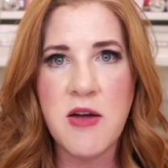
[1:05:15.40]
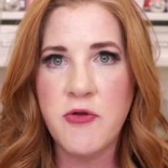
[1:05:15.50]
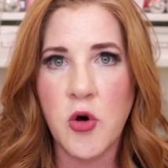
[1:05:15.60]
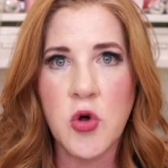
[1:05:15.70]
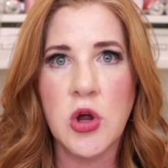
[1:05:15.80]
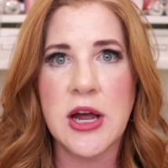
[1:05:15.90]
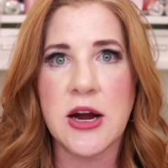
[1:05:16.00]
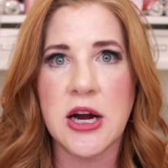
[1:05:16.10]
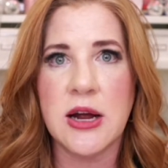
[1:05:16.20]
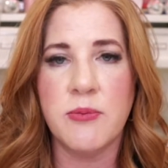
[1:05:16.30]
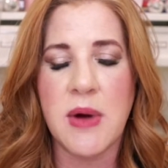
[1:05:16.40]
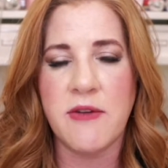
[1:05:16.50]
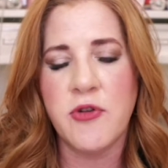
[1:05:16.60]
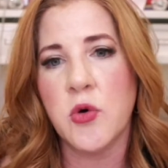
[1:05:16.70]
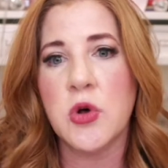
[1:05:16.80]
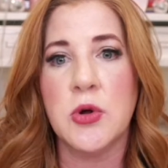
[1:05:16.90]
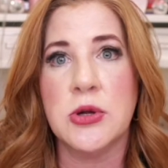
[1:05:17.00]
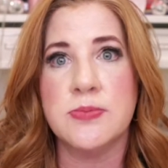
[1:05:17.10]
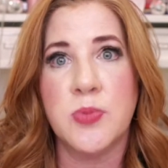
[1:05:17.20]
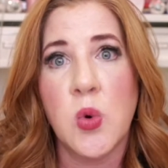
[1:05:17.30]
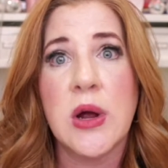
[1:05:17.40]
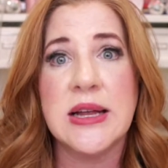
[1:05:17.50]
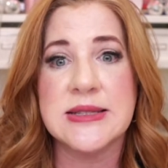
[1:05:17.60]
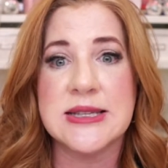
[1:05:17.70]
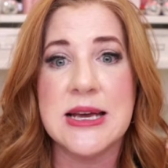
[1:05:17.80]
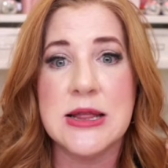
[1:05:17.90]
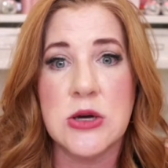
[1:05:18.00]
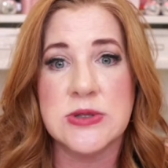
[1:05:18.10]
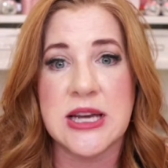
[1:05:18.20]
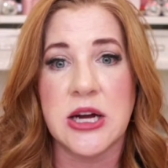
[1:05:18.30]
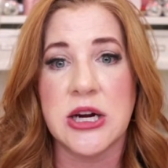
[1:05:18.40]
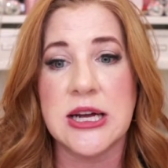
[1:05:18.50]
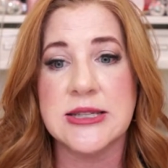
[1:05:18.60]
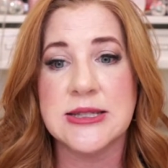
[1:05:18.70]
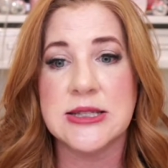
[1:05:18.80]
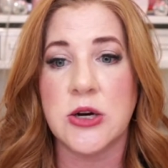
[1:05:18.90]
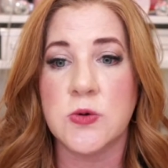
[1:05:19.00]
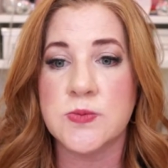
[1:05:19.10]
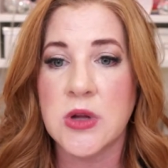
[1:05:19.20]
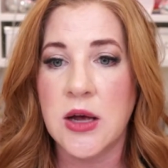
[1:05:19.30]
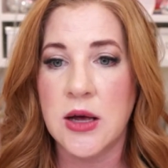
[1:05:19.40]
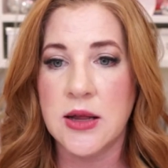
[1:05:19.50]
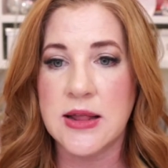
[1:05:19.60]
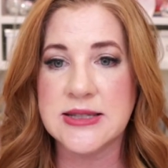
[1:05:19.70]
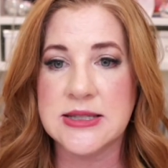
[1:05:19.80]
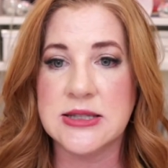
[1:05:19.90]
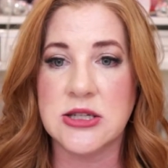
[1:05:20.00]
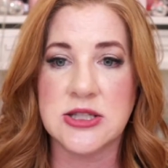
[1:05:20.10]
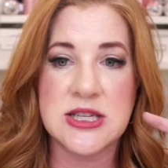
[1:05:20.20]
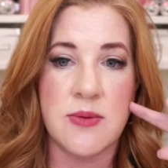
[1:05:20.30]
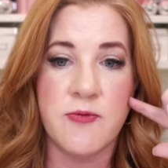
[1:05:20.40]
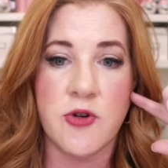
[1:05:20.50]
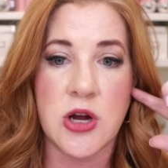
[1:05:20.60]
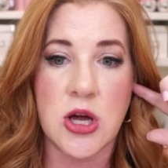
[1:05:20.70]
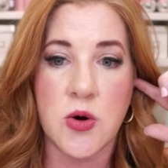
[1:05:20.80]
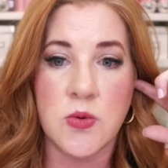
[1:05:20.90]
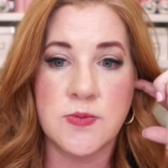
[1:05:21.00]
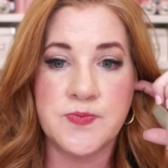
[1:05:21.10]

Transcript: focal area, my focal points in those areas. So that's a little tip for you.